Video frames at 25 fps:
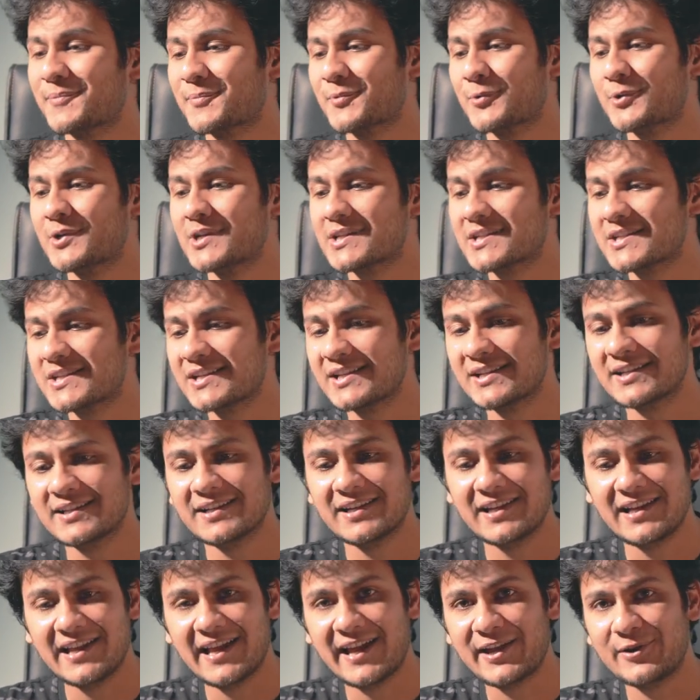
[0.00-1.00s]
the product
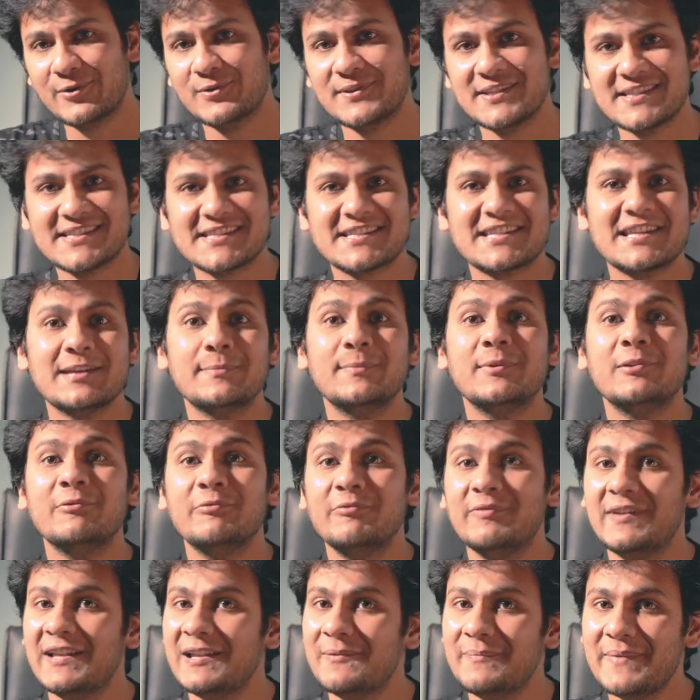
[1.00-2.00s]
lying on this table
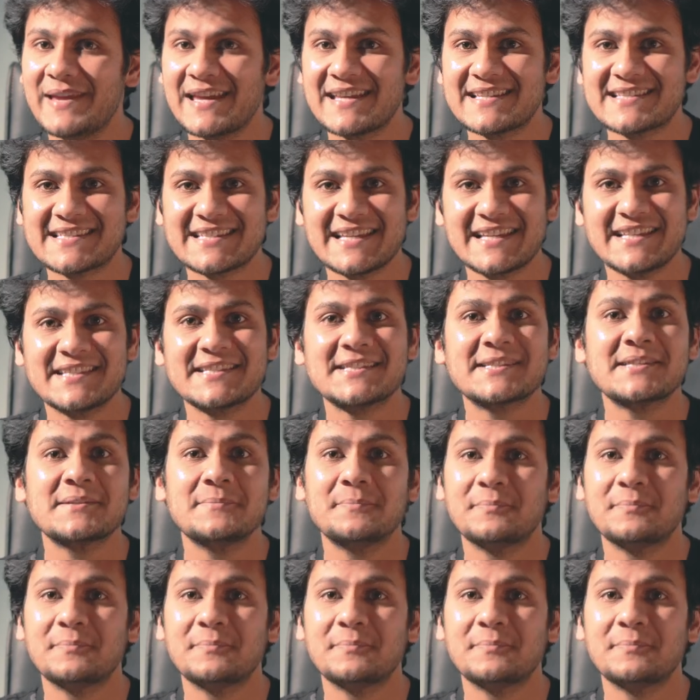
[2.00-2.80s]
will make sense